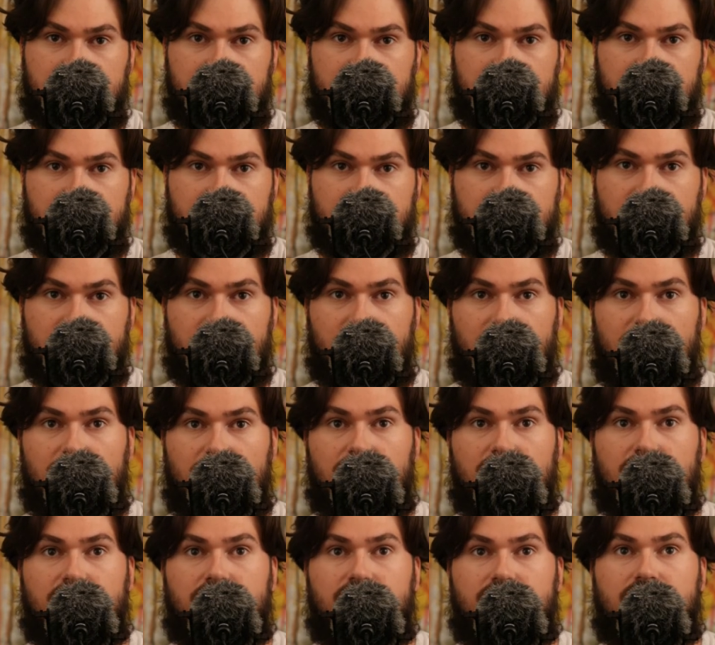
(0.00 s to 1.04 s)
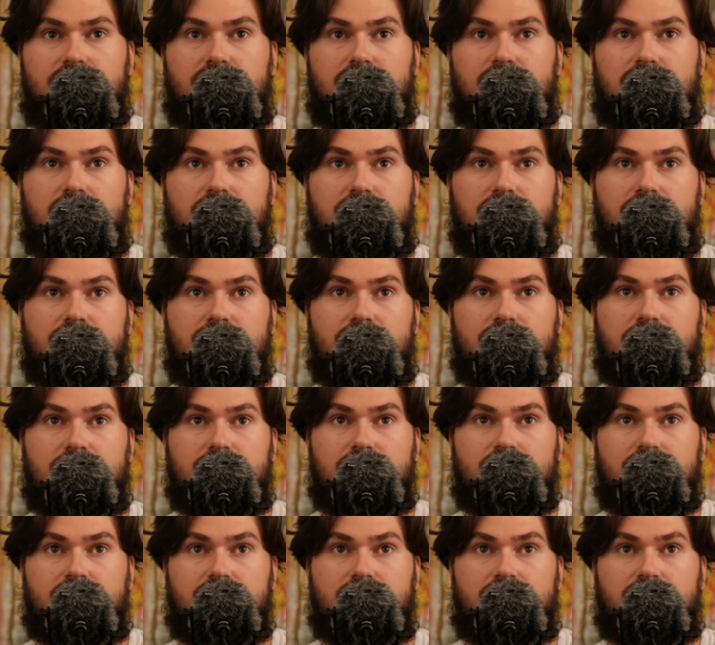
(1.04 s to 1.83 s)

Nothing is said.